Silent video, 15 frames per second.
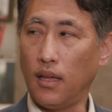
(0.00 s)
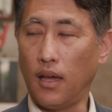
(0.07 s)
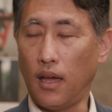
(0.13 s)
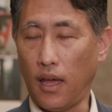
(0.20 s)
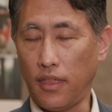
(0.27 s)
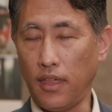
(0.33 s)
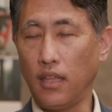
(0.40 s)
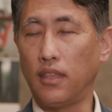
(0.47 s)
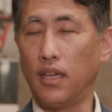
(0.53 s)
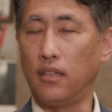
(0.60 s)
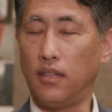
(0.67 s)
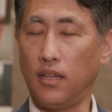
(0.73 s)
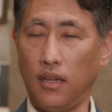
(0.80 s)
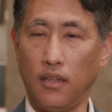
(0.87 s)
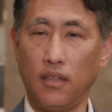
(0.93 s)
I think
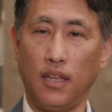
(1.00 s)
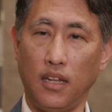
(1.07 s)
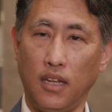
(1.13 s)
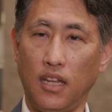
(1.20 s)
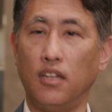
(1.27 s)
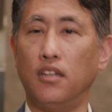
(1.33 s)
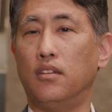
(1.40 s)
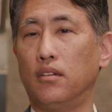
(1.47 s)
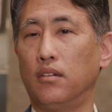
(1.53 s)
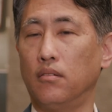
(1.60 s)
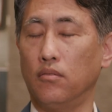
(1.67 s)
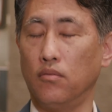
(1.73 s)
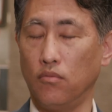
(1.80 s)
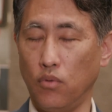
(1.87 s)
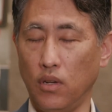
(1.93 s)
that
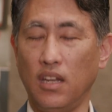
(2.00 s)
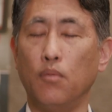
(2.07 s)
we